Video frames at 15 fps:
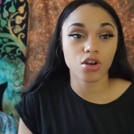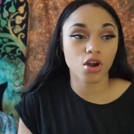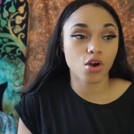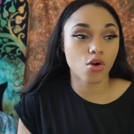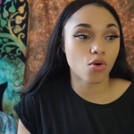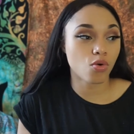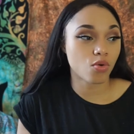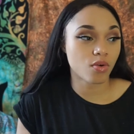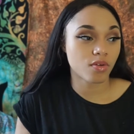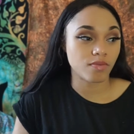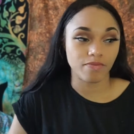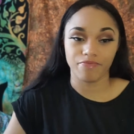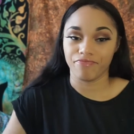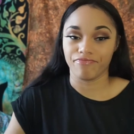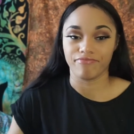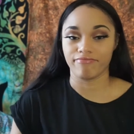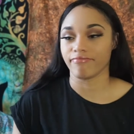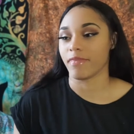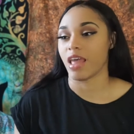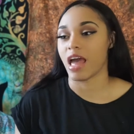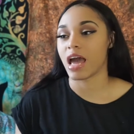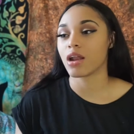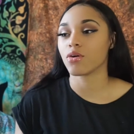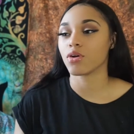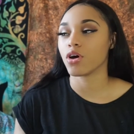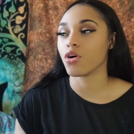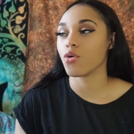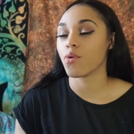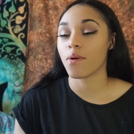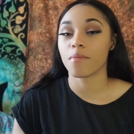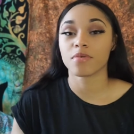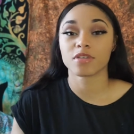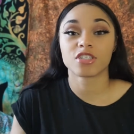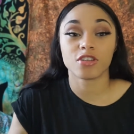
you know, I don't know,